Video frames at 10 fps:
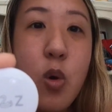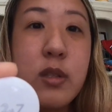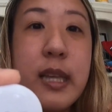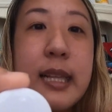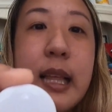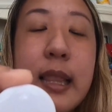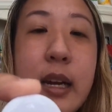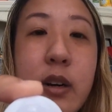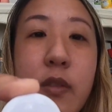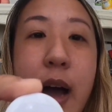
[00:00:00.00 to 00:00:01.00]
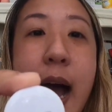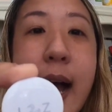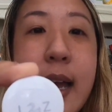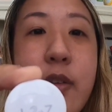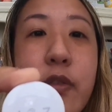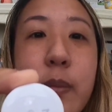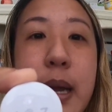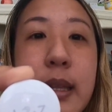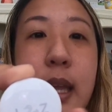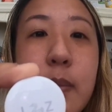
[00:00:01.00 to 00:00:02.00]
looks like the letter of I for
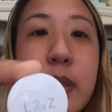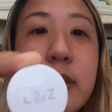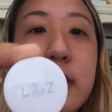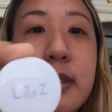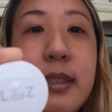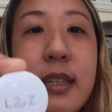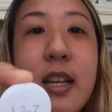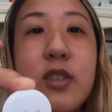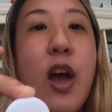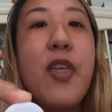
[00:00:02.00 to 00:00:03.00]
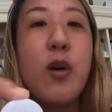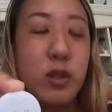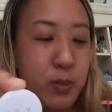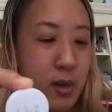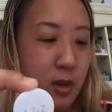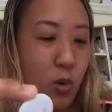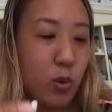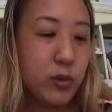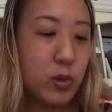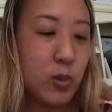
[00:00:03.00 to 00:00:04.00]
my name, Liz. So I thought it was pretty
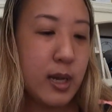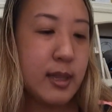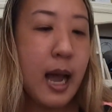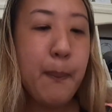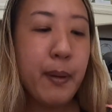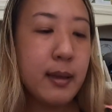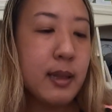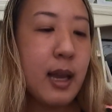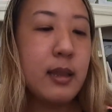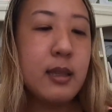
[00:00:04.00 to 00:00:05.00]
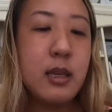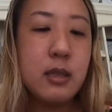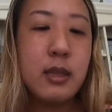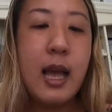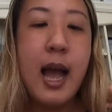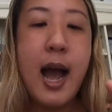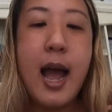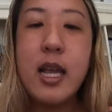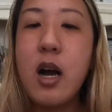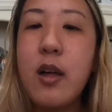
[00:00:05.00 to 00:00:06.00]
cool too. And but not least,
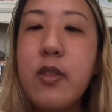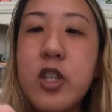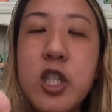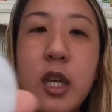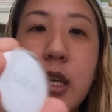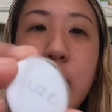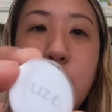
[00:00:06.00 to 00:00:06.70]
I got the chicken